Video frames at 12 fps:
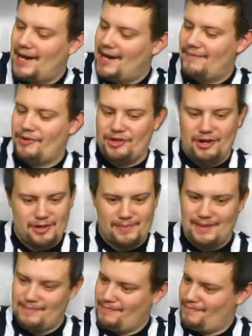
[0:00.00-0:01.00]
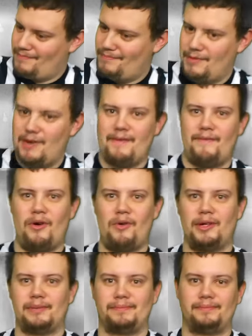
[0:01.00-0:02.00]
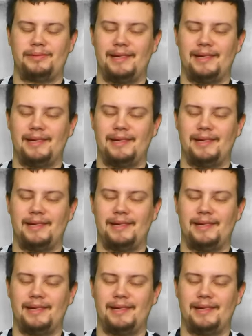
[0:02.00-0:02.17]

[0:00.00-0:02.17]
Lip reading: you can have your jokes, but move it forward.